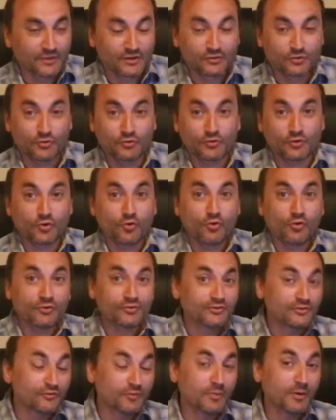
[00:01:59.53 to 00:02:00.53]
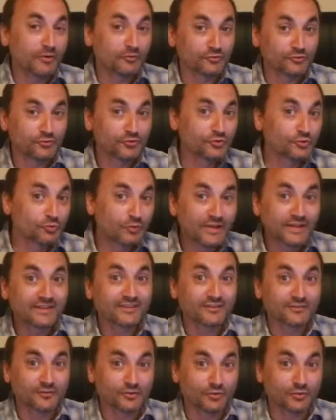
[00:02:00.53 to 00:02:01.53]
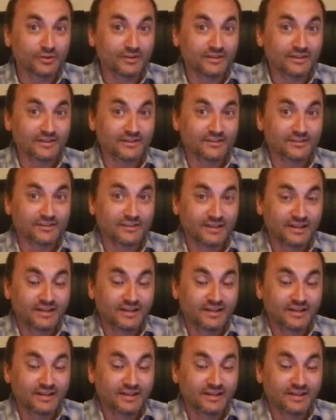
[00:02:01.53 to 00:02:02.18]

So over the course of about 2 weeks of doing this,